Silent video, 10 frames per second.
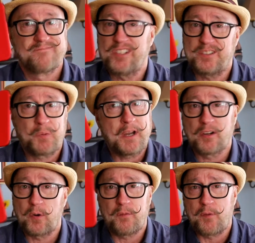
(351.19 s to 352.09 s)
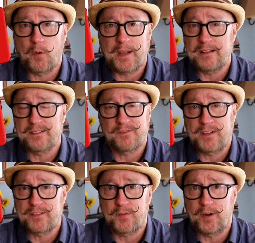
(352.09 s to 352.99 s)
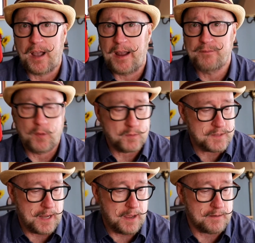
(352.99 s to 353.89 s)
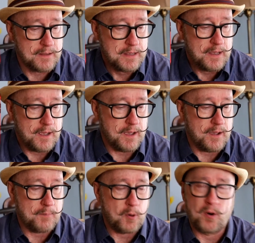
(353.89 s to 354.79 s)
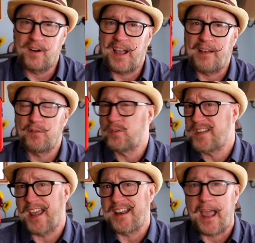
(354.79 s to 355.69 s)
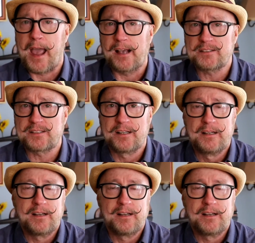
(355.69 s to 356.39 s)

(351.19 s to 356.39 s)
just a regular old phone case that fits for an iPhone 10 or an iPhone 10s.